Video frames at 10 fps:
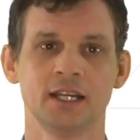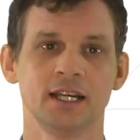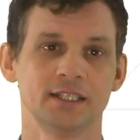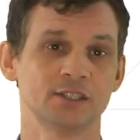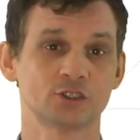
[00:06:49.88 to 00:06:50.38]

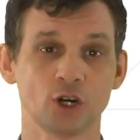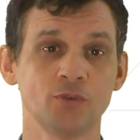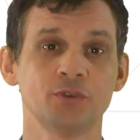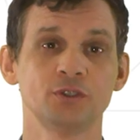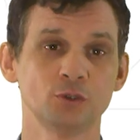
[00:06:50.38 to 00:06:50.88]
It is
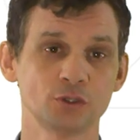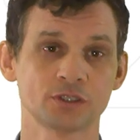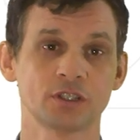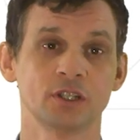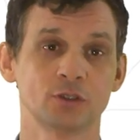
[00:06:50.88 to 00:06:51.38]
often
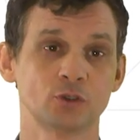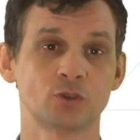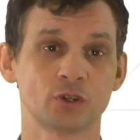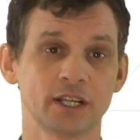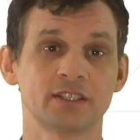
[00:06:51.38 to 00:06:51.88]
used to
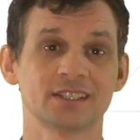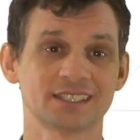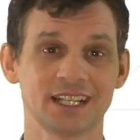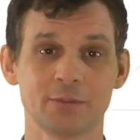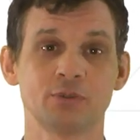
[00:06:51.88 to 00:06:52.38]
create
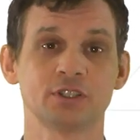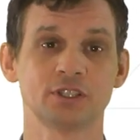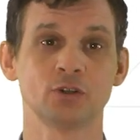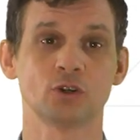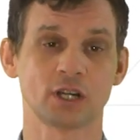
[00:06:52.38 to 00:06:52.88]

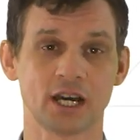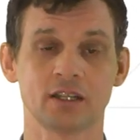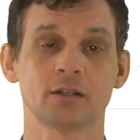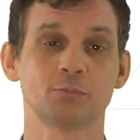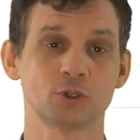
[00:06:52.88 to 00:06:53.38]
celebrity or
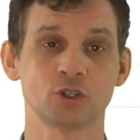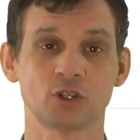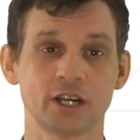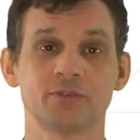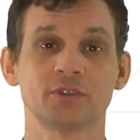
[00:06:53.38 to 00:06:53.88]
other
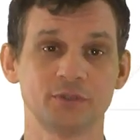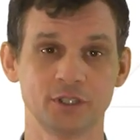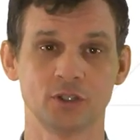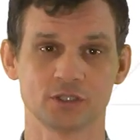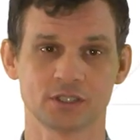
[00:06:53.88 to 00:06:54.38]
pornographic
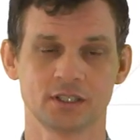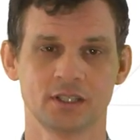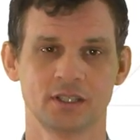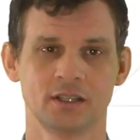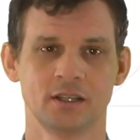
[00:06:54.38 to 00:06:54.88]
videos.
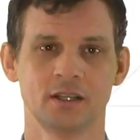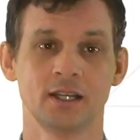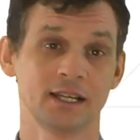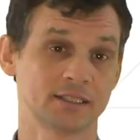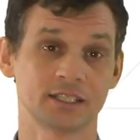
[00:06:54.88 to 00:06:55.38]

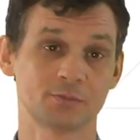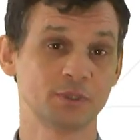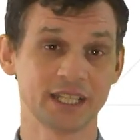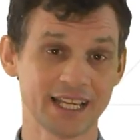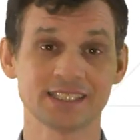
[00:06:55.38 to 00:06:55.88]
It has
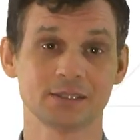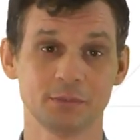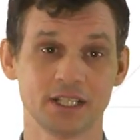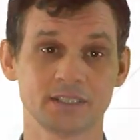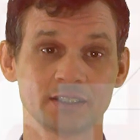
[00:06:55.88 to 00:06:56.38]
been
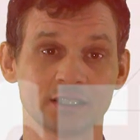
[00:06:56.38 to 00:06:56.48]
estimated